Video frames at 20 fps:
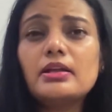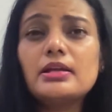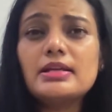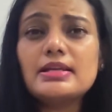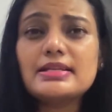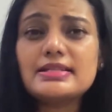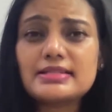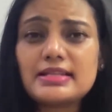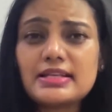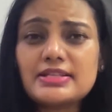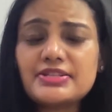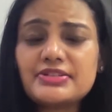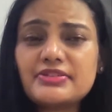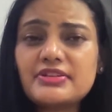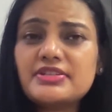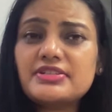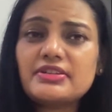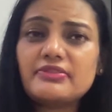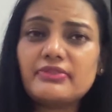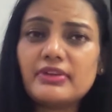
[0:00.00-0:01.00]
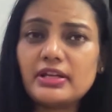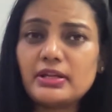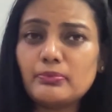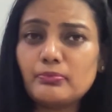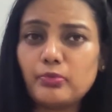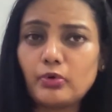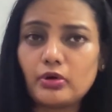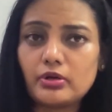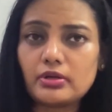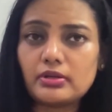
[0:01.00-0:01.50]
Sunscreens are very
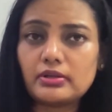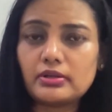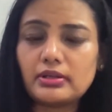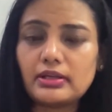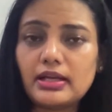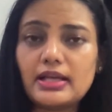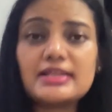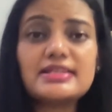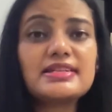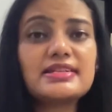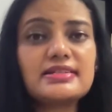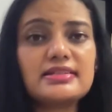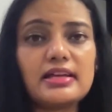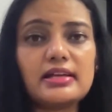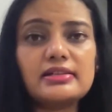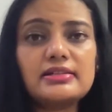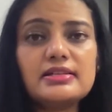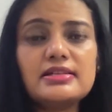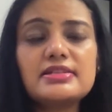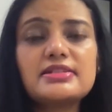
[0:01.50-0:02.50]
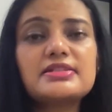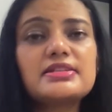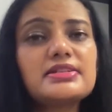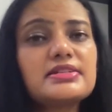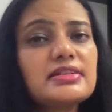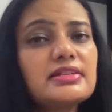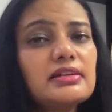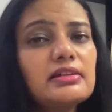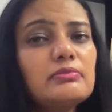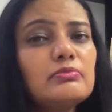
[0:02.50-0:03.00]
important as sun is the
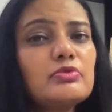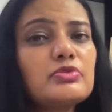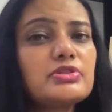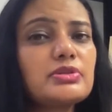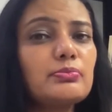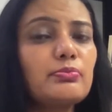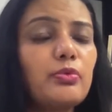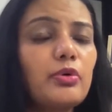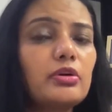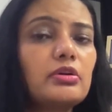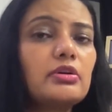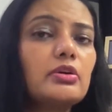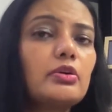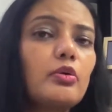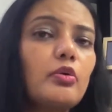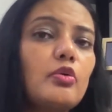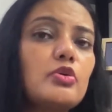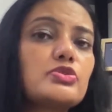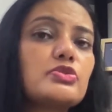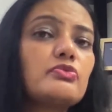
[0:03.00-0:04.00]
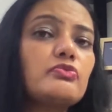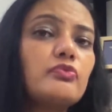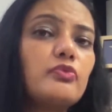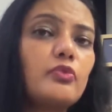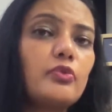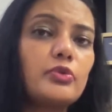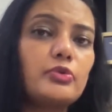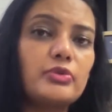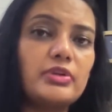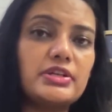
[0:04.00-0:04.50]
single most important cause of
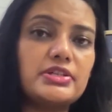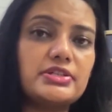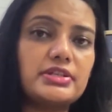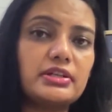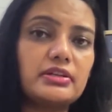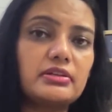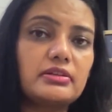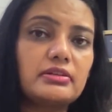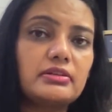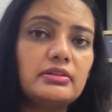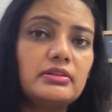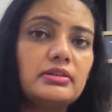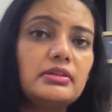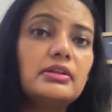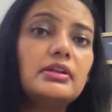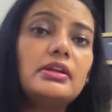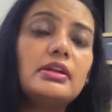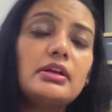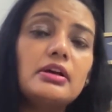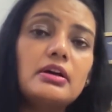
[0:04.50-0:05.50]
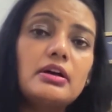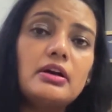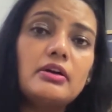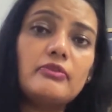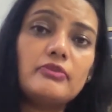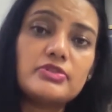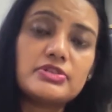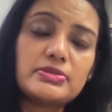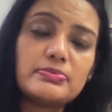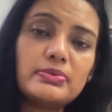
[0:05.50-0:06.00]
photoaging,
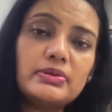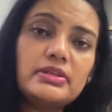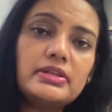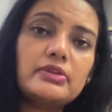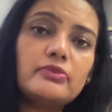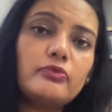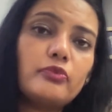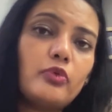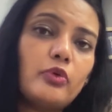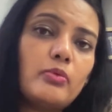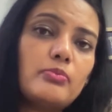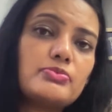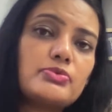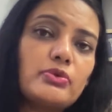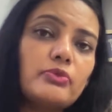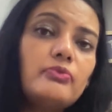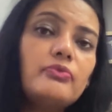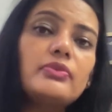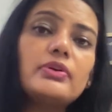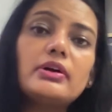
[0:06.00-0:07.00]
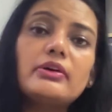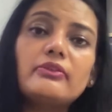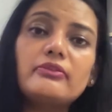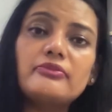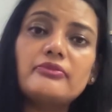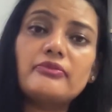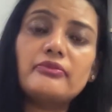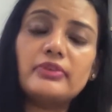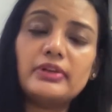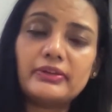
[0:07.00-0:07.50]
visible in forms of
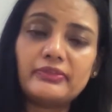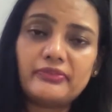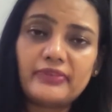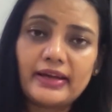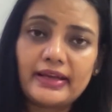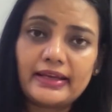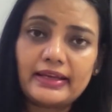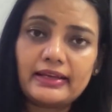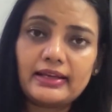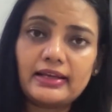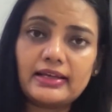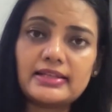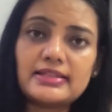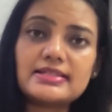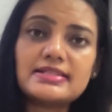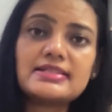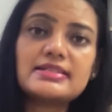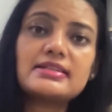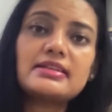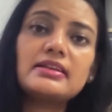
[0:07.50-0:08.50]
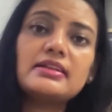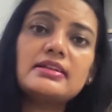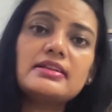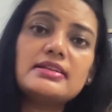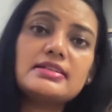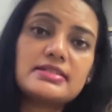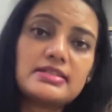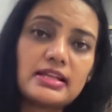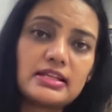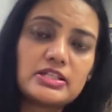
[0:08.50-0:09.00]
fine lines,
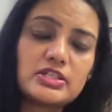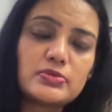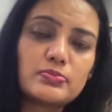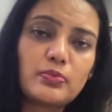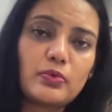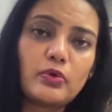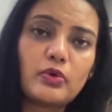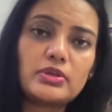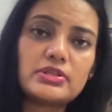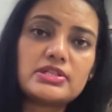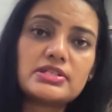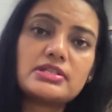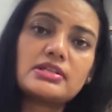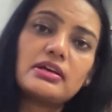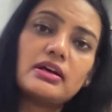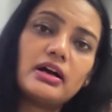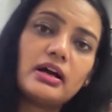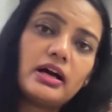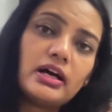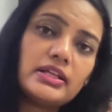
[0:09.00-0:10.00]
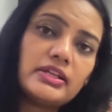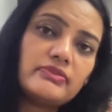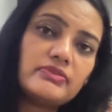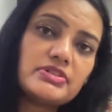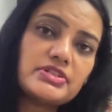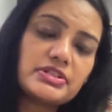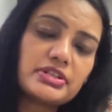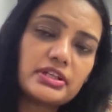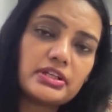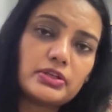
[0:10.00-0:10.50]
sunspots, uneven
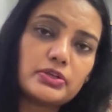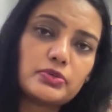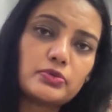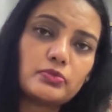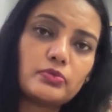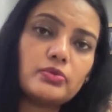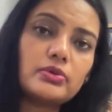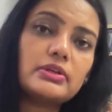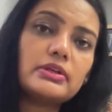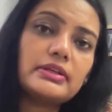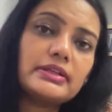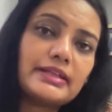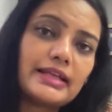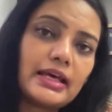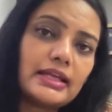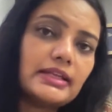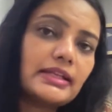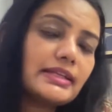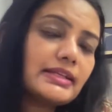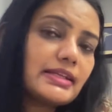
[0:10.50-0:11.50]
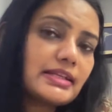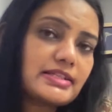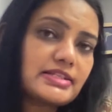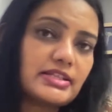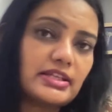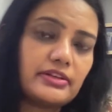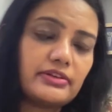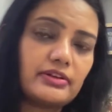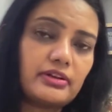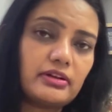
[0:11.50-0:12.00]
skin tone, tanning,
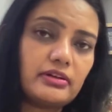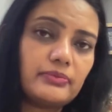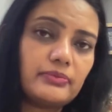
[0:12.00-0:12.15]
etc.